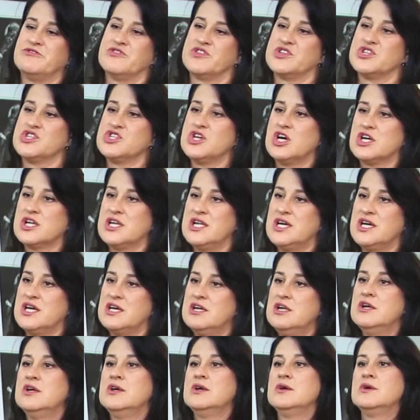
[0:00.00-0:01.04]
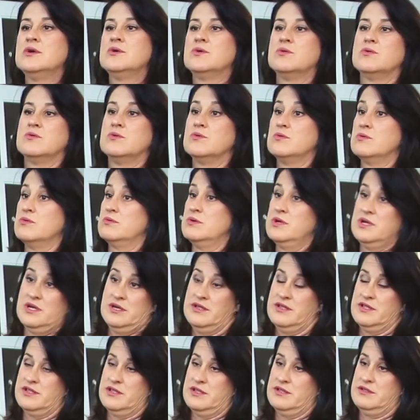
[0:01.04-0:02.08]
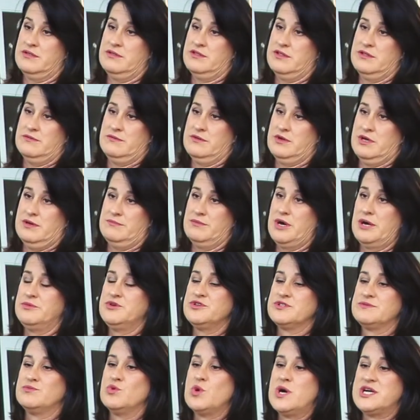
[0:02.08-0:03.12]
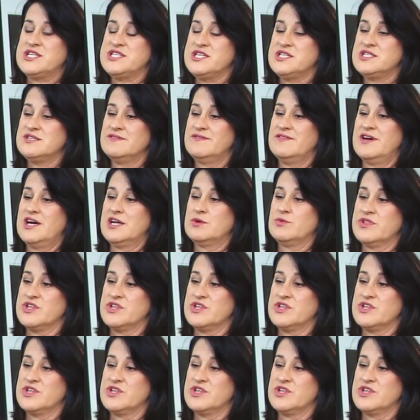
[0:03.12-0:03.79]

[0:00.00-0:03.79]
for the toddler, or a mum who's more identified